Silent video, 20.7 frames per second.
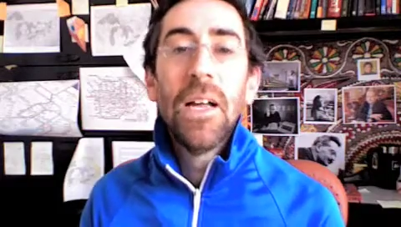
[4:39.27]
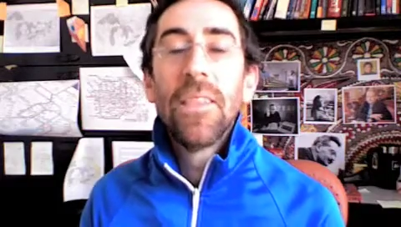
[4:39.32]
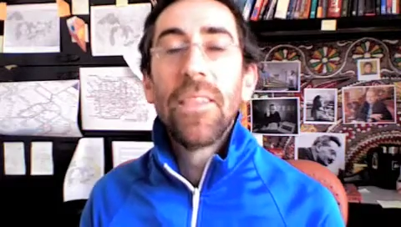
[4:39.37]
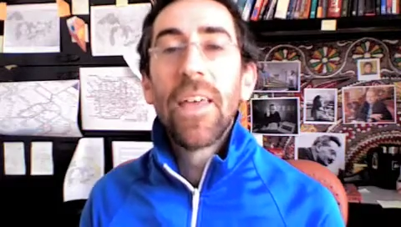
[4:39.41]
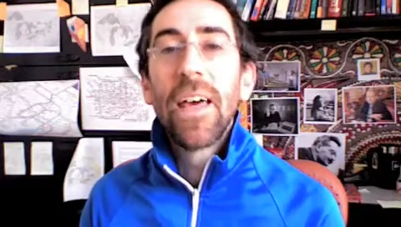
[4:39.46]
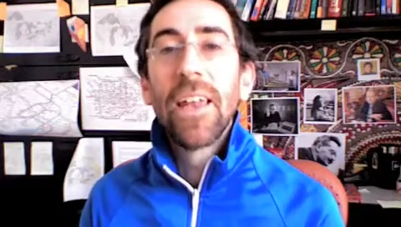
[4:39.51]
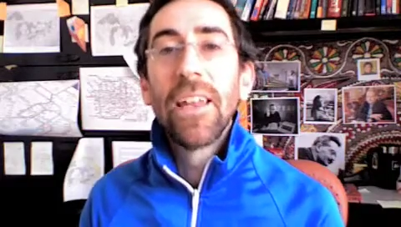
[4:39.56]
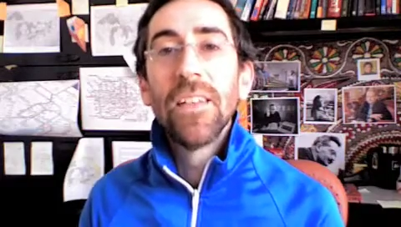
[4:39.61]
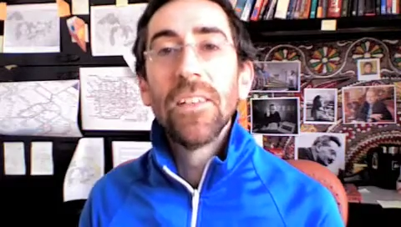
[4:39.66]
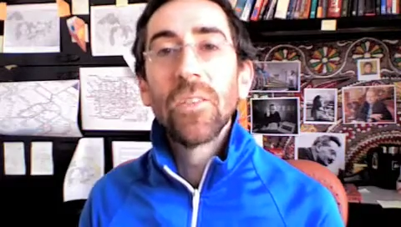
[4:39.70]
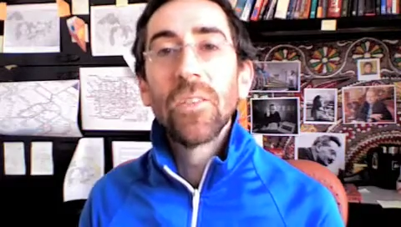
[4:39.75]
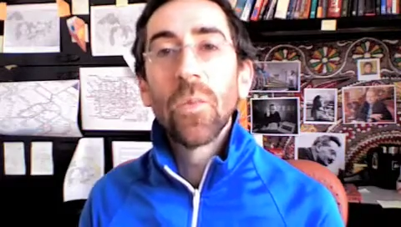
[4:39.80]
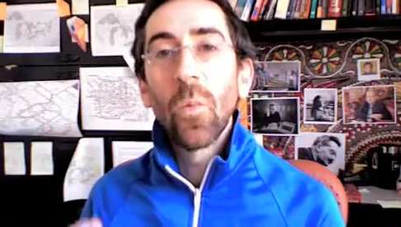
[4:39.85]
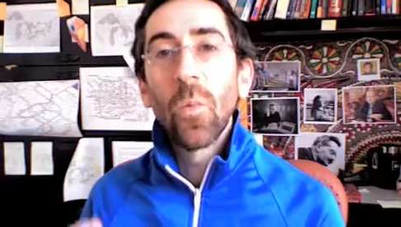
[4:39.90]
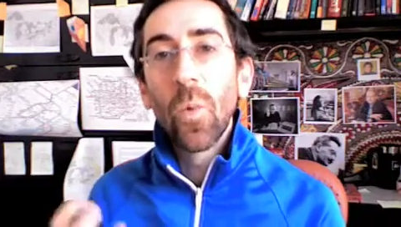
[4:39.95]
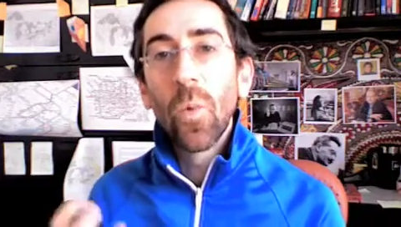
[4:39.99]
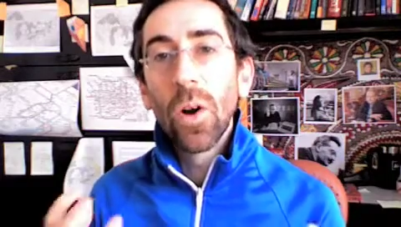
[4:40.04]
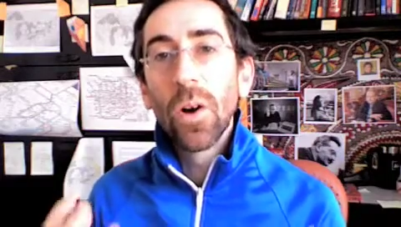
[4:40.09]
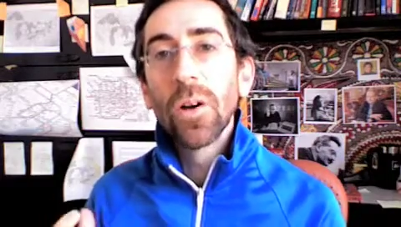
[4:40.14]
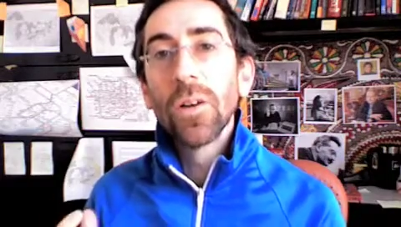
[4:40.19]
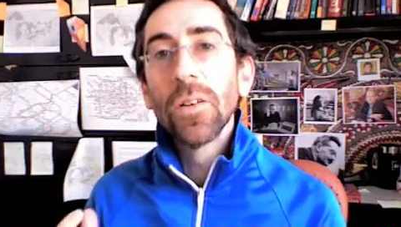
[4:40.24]
That is,
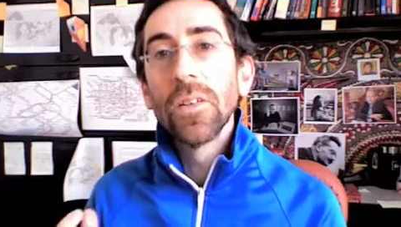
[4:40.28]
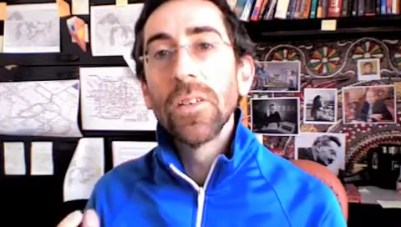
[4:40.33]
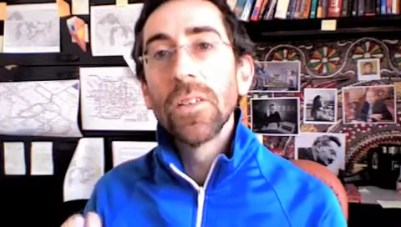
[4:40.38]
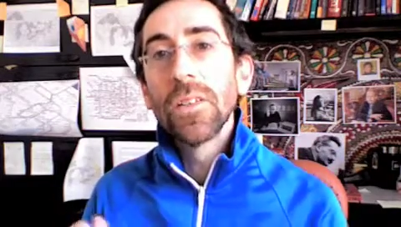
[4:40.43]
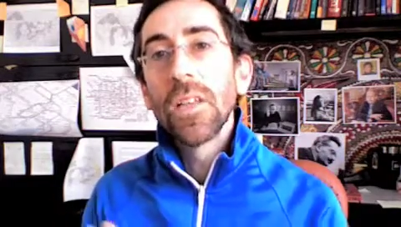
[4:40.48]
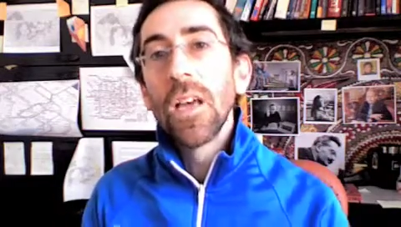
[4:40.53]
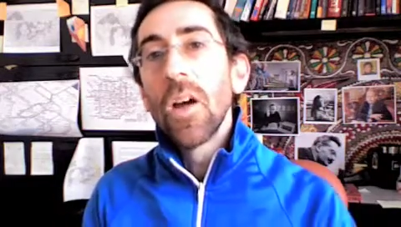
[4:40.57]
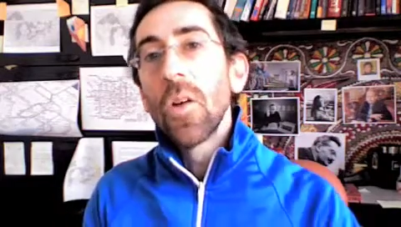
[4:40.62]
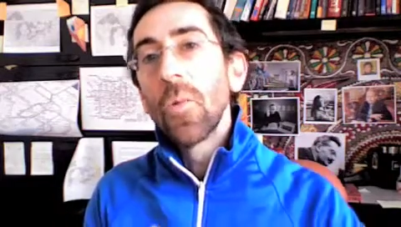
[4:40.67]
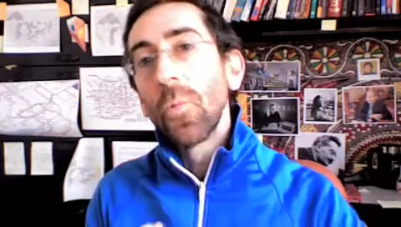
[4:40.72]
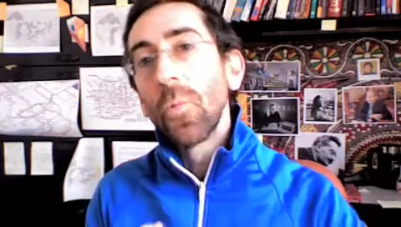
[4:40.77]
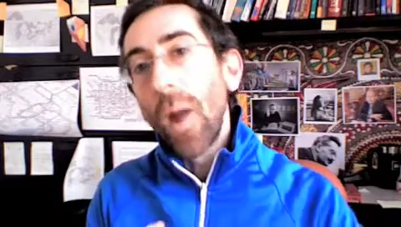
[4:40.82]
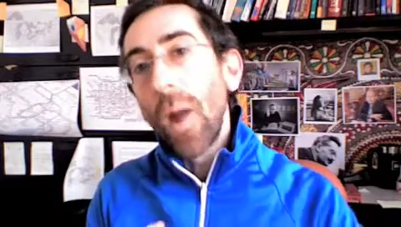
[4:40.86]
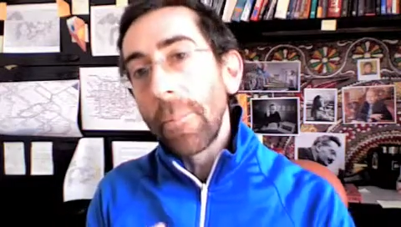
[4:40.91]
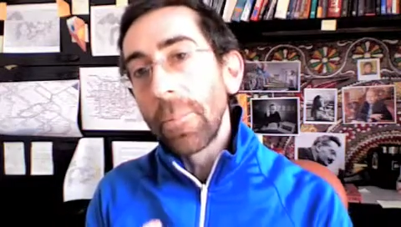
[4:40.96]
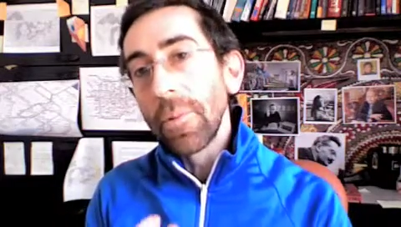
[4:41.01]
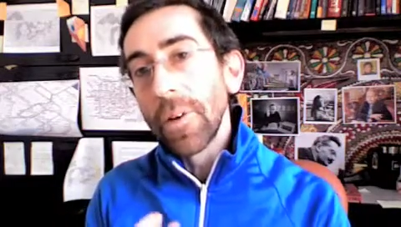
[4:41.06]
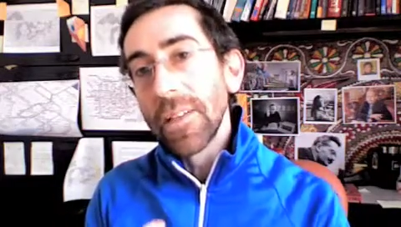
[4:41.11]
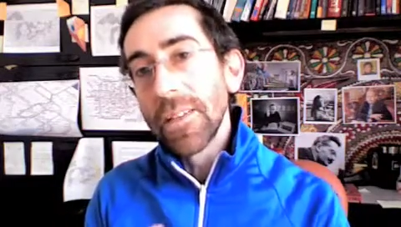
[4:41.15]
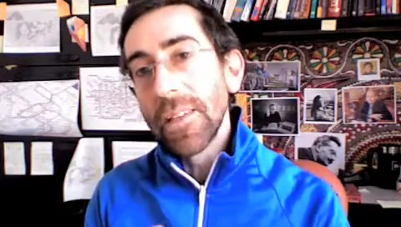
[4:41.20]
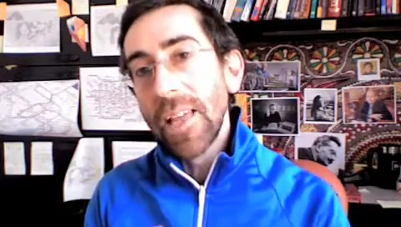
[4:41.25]
words
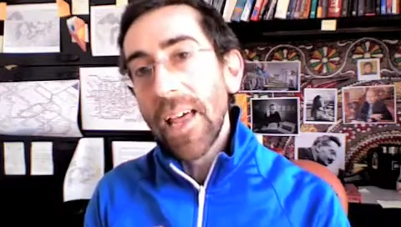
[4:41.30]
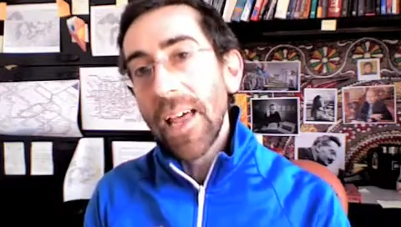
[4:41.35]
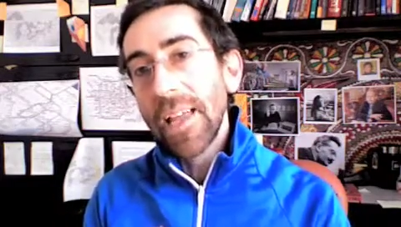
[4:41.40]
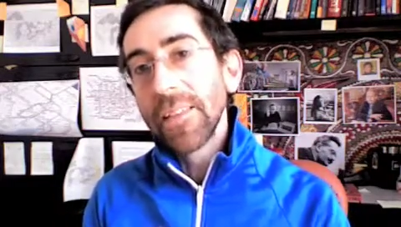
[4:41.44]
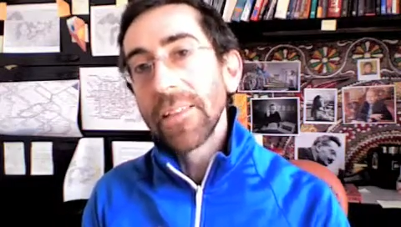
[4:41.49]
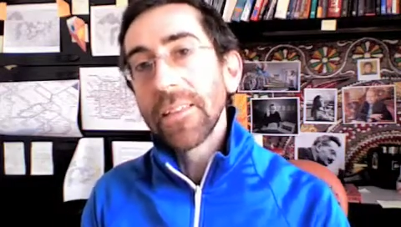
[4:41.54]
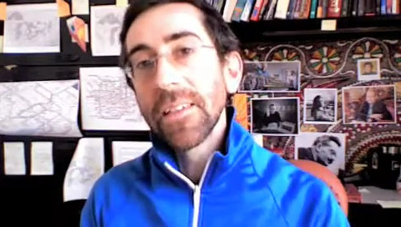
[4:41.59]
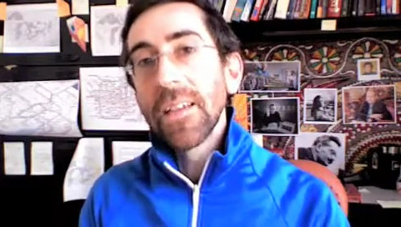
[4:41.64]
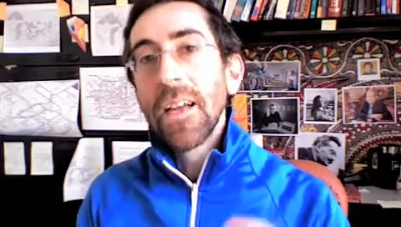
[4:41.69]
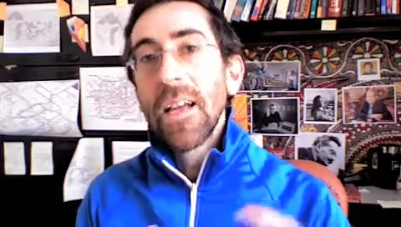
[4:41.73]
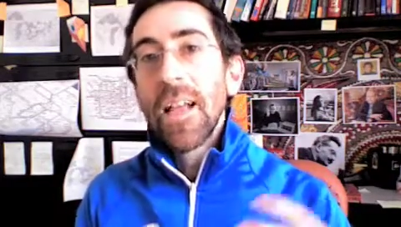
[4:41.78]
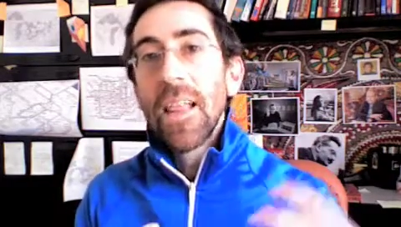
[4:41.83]
represent